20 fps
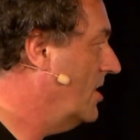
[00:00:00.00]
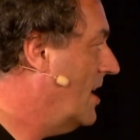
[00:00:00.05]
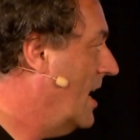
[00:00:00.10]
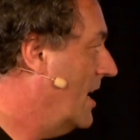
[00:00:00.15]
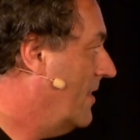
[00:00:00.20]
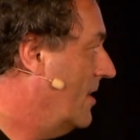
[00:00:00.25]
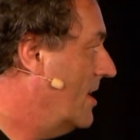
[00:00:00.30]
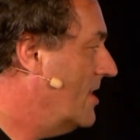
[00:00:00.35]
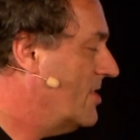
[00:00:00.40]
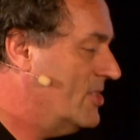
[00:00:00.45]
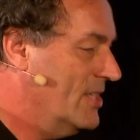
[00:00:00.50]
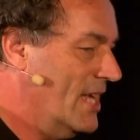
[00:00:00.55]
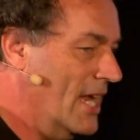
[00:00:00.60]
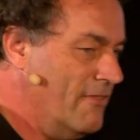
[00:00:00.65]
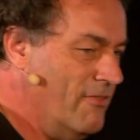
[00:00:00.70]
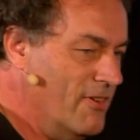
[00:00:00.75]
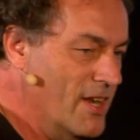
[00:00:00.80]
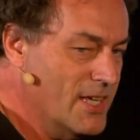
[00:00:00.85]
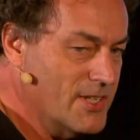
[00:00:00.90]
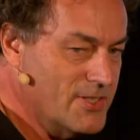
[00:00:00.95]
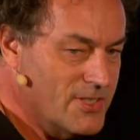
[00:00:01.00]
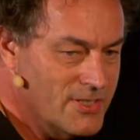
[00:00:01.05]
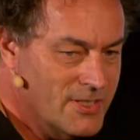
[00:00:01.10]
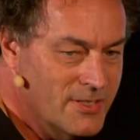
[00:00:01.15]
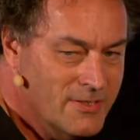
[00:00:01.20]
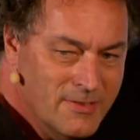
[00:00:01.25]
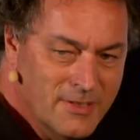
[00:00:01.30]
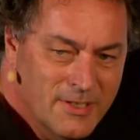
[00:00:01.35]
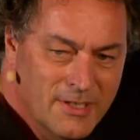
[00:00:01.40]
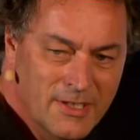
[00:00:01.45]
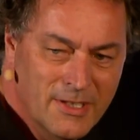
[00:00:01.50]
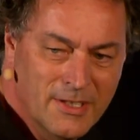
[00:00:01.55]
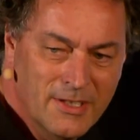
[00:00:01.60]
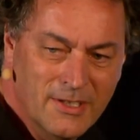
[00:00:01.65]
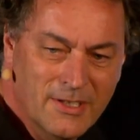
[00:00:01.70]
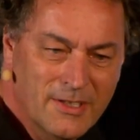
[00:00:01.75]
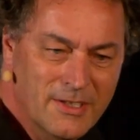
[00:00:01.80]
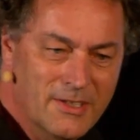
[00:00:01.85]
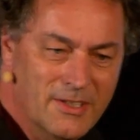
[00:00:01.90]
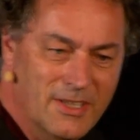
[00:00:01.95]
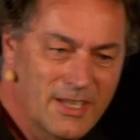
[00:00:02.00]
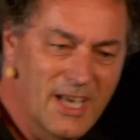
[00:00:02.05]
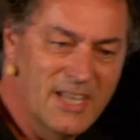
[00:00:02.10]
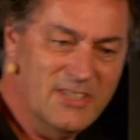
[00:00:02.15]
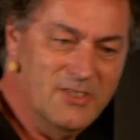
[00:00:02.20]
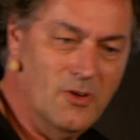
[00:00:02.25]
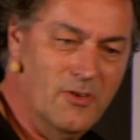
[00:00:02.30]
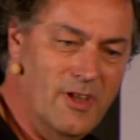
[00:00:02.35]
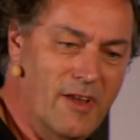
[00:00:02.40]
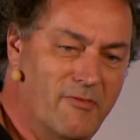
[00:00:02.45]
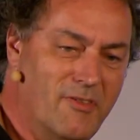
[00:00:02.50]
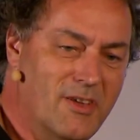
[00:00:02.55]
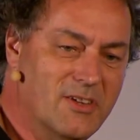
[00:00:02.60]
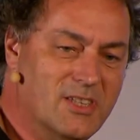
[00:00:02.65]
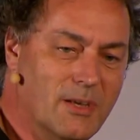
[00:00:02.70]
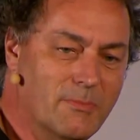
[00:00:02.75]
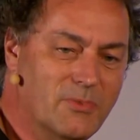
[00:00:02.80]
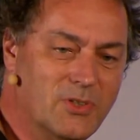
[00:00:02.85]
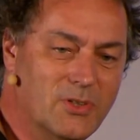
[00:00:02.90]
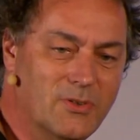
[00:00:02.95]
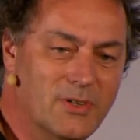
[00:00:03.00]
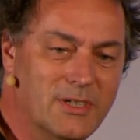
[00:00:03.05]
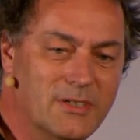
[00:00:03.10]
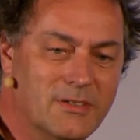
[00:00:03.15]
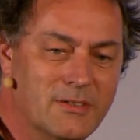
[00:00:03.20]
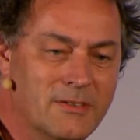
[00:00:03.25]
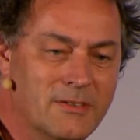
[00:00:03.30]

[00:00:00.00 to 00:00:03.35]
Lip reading: like this? Netflix, you guys know Netflix, I'm sure.